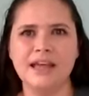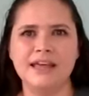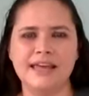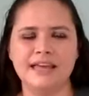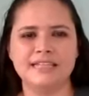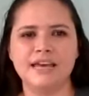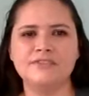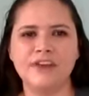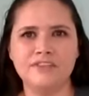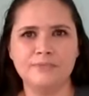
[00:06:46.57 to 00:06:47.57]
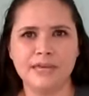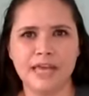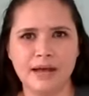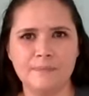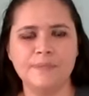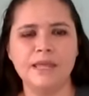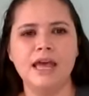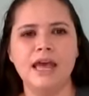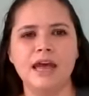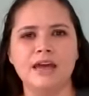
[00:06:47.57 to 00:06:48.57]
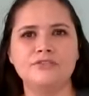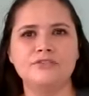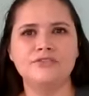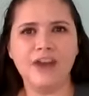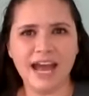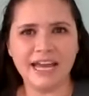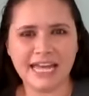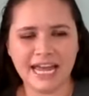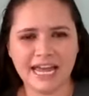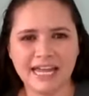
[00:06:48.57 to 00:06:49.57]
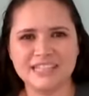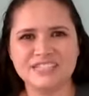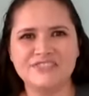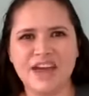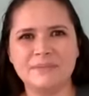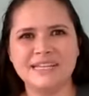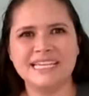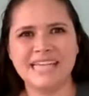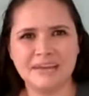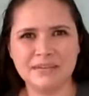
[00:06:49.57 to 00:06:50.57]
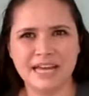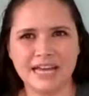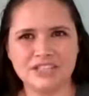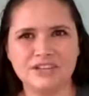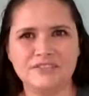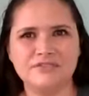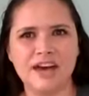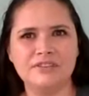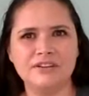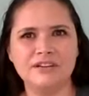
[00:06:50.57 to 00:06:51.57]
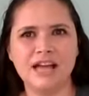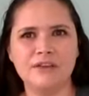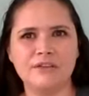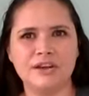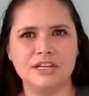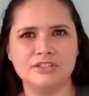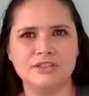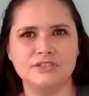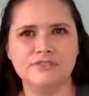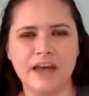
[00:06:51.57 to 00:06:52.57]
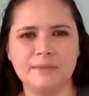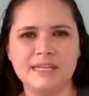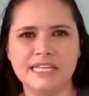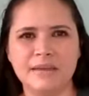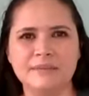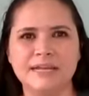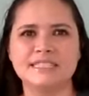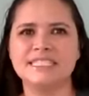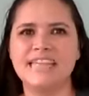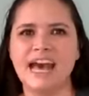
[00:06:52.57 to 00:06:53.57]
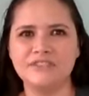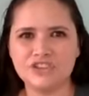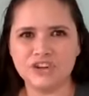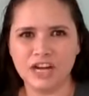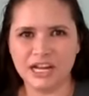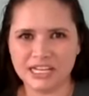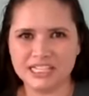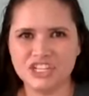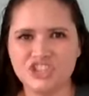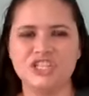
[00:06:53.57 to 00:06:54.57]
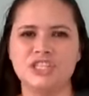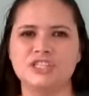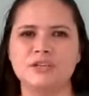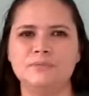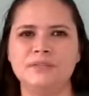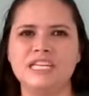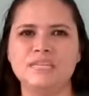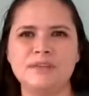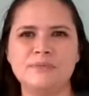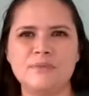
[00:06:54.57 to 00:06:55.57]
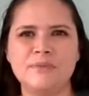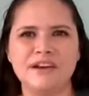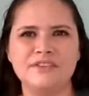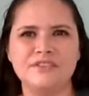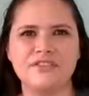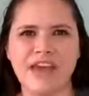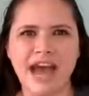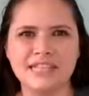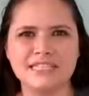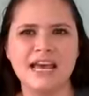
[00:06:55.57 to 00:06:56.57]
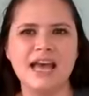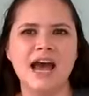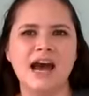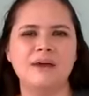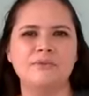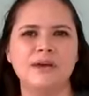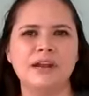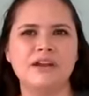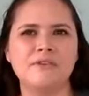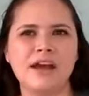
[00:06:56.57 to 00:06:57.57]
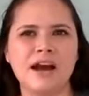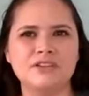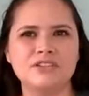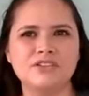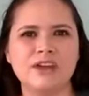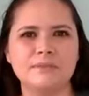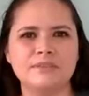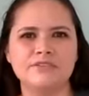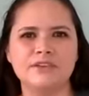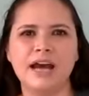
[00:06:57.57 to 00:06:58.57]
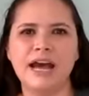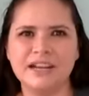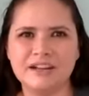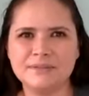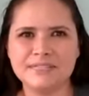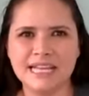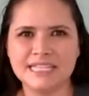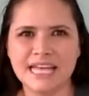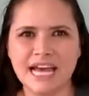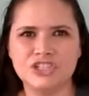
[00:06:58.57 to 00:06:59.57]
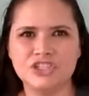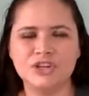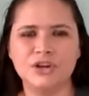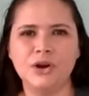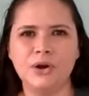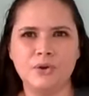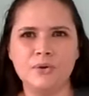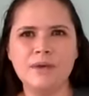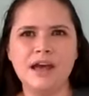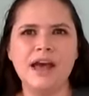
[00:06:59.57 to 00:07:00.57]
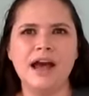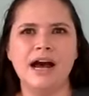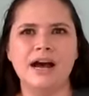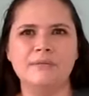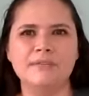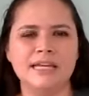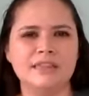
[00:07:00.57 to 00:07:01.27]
That's at 5 p.m. And Friday is family game night. So at 5 o'clock, we're going to do a family game night scavenger hunt edition. So please be prepared for that. Running around to grab different items that's at your home. Get